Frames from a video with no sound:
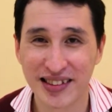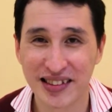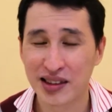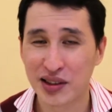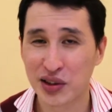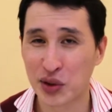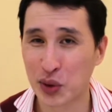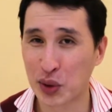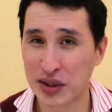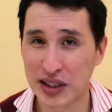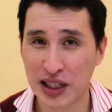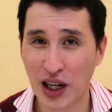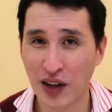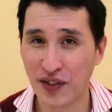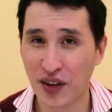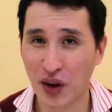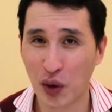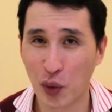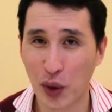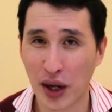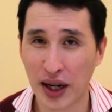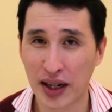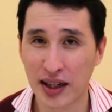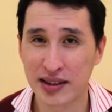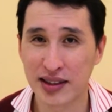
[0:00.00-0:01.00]
So
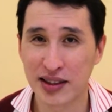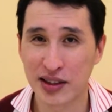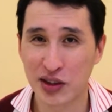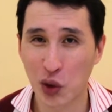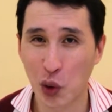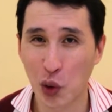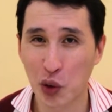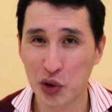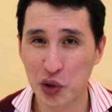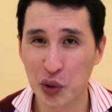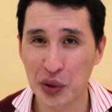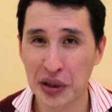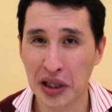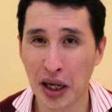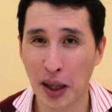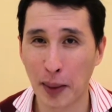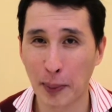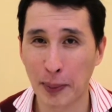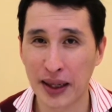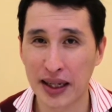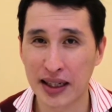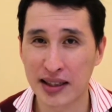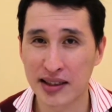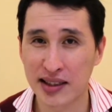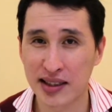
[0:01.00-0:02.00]
self-awareness is also the
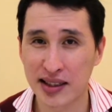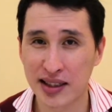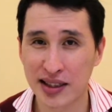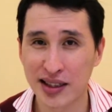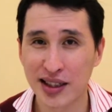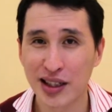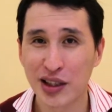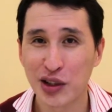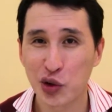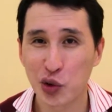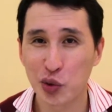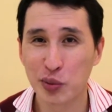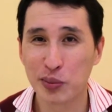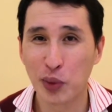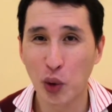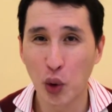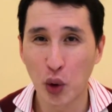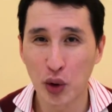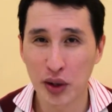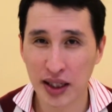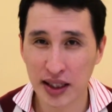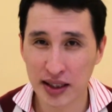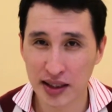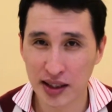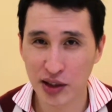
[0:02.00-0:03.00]
ability to
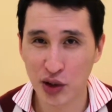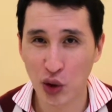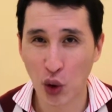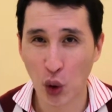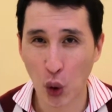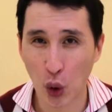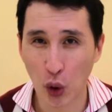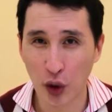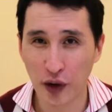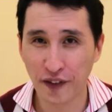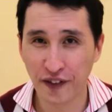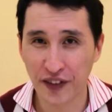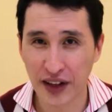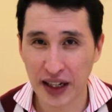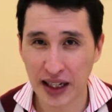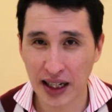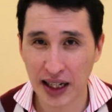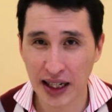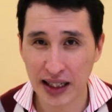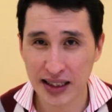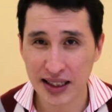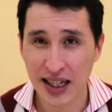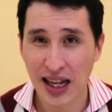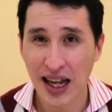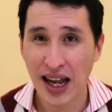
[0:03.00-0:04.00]
monitor your own
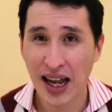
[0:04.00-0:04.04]
feelings